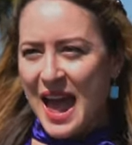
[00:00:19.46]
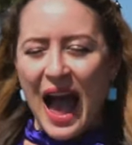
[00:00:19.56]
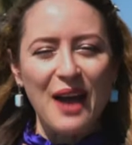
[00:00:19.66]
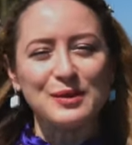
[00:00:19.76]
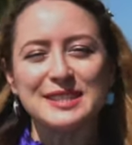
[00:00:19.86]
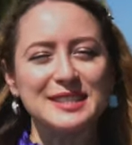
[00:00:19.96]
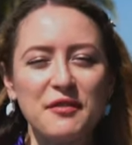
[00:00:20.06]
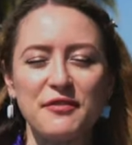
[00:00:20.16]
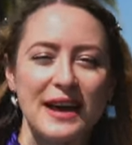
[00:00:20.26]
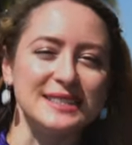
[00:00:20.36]
I was
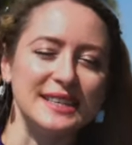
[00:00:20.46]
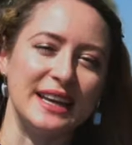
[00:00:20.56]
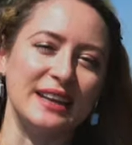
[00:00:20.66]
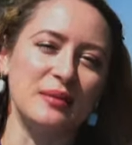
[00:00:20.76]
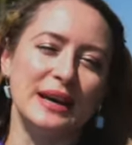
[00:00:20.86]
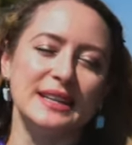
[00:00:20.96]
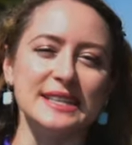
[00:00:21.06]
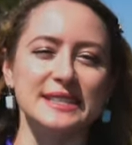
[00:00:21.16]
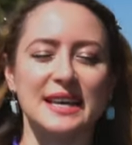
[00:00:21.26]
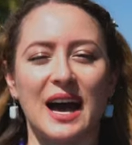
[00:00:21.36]
so fascinated by
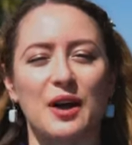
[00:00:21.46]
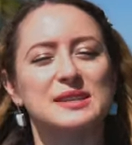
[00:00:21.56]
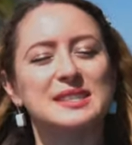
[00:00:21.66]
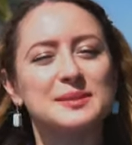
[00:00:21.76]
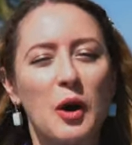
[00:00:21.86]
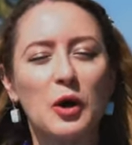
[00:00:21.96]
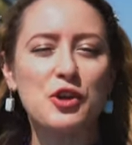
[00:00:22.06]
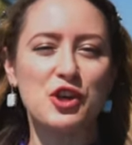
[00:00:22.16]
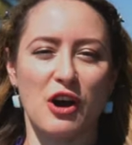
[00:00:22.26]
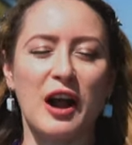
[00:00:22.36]
this uh, small
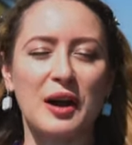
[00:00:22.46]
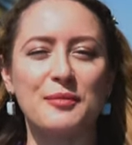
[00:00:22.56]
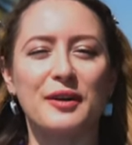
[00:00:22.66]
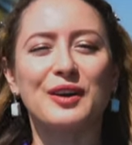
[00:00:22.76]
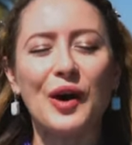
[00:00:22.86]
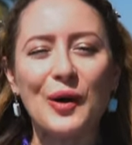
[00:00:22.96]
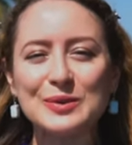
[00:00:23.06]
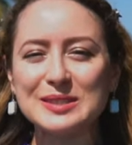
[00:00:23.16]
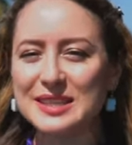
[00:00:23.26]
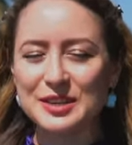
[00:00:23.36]
charm,
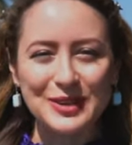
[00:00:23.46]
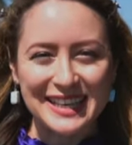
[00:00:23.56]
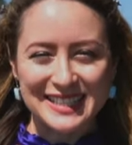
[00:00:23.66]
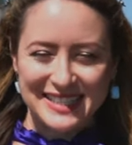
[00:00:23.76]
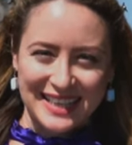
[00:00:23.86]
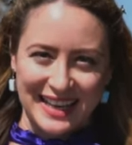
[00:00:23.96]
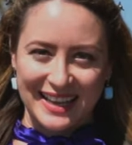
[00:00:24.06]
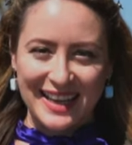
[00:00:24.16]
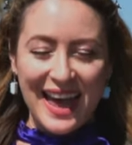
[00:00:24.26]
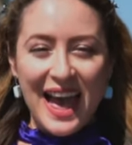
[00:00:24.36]
cozy, unique city
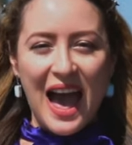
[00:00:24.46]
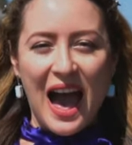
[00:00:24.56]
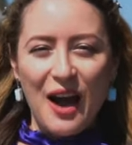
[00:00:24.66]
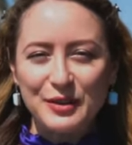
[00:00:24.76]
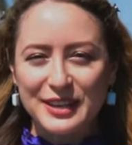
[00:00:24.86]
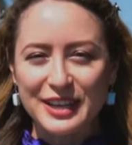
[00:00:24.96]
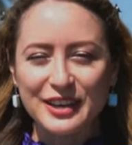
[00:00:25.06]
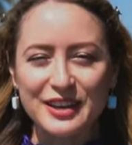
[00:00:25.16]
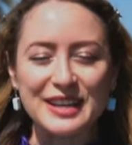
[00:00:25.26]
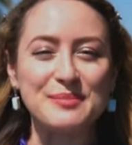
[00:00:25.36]
out
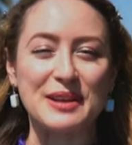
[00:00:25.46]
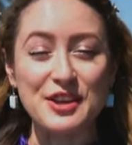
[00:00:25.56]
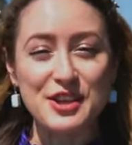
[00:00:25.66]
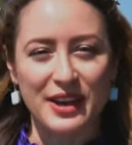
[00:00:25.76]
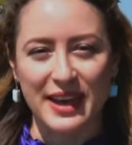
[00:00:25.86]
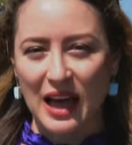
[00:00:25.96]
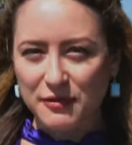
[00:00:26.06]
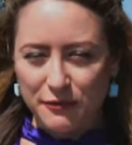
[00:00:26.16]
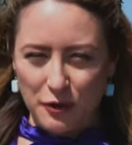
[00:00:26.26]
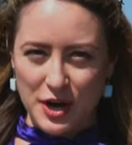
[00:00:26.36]
here in Benicia,
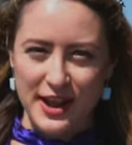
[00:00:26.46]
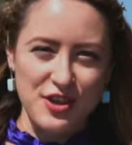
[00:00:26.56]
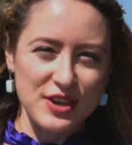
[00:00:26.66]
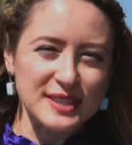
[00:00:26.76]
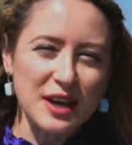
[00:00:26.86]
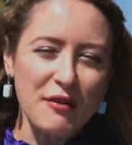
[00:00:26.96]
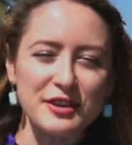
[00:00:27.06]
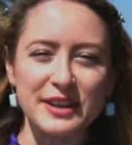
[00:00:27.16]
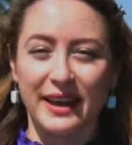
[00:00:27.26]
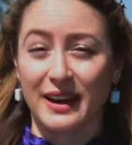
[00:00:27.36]
California, just
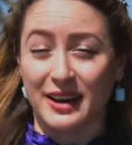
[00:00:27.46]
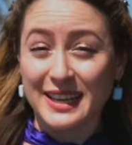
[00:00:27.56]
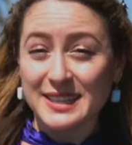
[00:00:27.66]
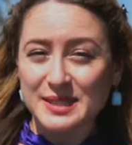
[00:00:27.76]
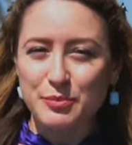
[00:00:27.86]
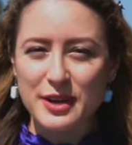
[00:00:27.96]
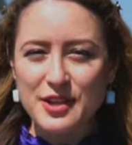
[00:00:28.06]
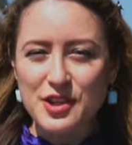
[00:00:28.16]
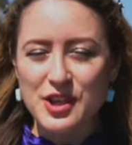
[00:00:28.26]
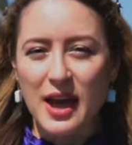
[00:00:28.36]
over the Carquinez
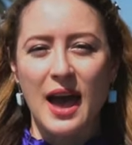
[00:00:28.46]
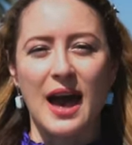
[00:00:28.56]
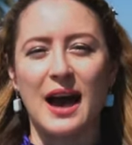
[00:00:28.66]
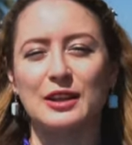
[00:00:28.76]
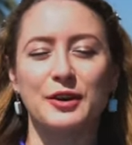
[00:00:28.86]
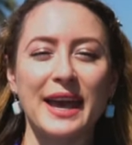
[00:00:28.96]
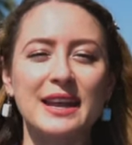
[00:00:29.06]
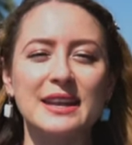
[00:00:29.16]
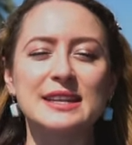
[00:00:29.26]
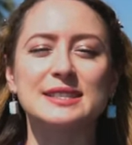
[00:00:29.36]
Bridge, uh,
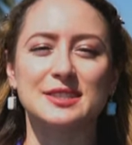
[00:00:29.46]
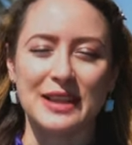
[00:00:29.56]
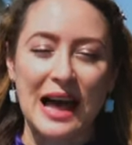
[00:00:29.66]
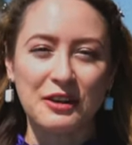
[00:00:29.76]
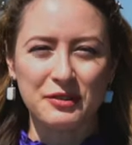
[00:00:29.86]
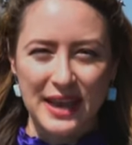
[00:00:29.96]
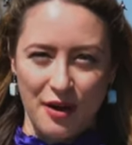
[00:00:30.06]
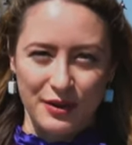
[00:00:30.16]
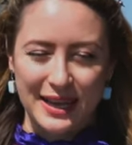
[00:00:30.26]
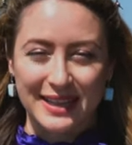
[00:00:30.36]
located in Solano
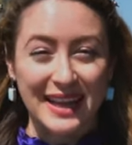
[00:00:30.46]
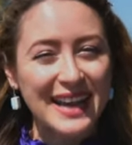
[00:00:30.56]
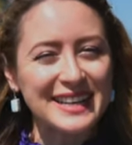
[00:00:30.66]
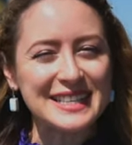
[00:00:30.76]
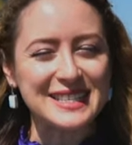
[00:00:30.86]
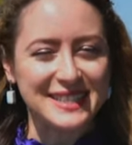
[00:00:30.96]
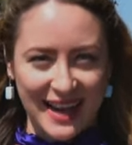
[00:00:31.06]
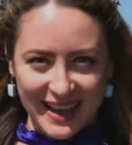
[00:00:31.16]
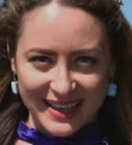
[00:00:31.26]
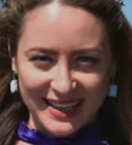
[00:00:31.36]
County, that I
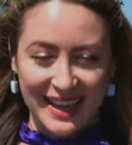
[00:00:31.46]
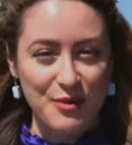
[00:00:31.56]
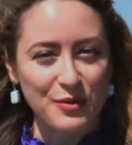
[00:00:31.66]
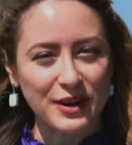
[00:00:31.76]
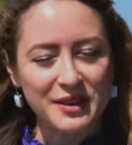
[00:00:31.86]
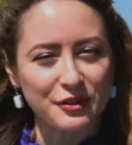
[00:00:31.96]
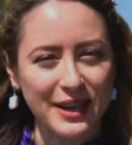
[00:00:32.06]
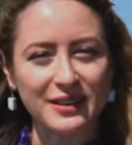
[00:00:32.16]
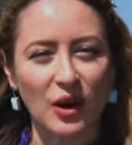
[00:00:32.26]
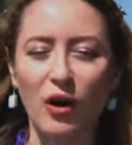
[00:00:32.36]
decided that I want to
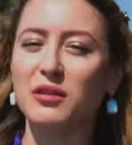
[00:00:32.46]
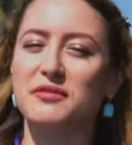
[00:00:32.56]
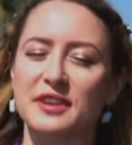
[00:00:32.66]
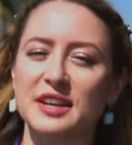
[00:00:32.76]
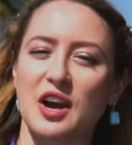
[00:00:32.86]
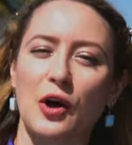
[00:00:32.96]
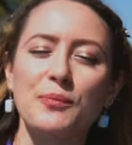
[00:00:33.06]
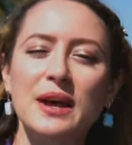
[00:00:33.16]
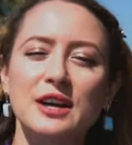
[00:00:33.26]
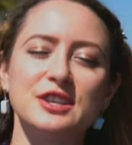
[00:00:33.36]
create a whole video
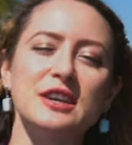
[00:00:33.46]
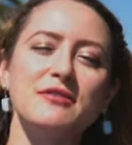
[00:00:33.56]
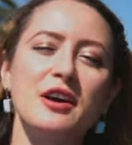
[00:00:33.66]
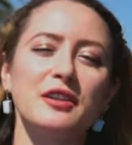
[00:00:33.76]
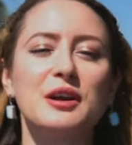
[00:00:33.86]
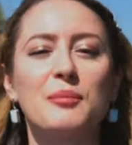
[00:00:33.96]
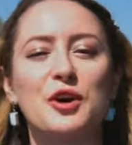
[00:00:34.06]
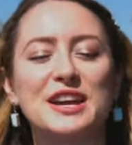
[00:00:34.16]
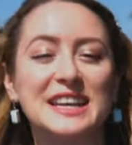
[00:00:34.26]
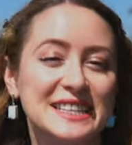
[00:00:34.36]
to give you a little
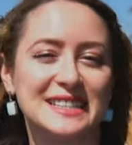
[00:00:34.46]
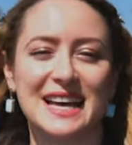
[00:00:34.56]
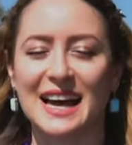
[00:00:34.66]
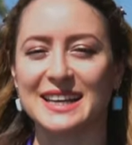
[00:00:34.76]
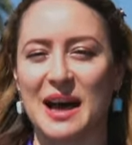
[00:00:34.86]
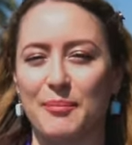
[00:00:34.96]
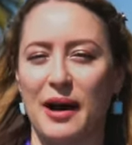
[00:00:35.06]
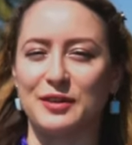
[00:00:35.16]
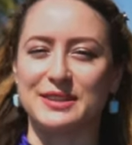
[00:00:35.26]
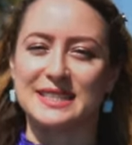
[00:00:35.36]
more insight
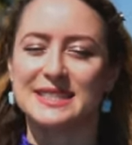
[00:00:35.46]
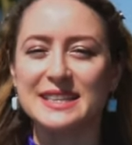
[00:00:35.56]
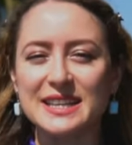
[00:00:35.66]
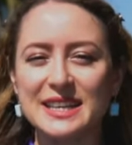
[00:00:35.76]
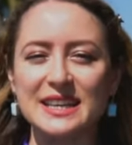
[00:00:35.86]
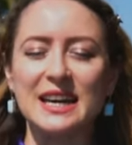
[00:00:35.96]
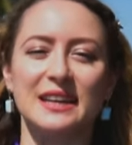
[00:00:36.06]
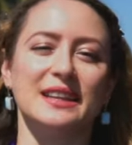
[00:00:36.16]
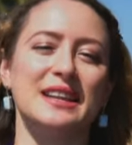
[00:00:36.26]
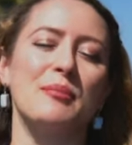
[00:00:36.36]
about the city,
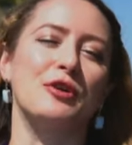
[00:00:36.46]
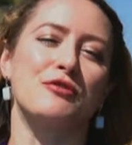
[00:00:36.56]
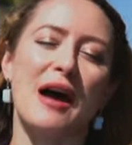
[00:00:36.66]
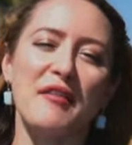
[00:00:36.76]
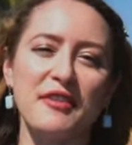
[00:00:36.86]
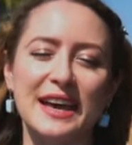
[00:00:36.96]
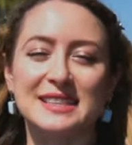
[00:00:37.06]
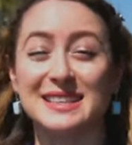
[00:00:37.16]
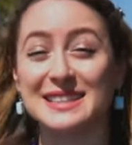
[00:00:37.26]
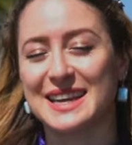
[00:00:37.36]
the
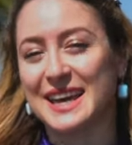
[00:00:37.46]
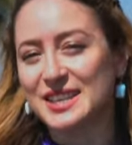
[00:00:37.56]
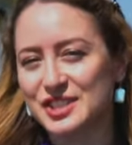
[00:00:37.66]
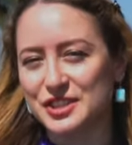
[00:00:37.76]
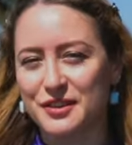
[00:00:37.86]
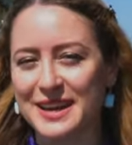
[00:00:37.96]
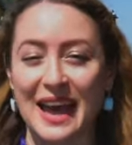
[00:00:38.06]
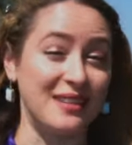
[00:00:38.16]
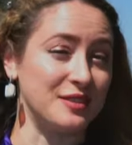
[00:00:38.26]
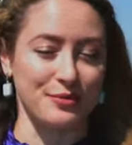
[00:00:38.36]
demographics, the history,
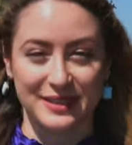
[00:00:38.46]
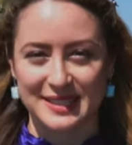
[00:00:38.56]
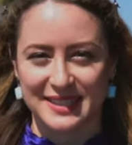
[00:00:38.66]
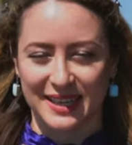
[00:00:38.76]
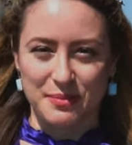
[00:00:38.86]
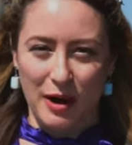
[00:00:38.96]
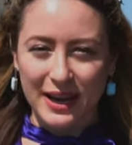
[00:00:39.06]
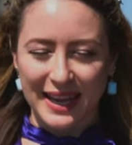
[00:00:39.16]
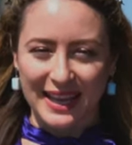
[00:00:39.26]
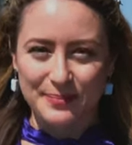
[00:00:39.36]
and the real estate
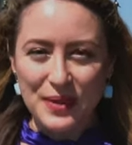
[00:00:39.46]
market.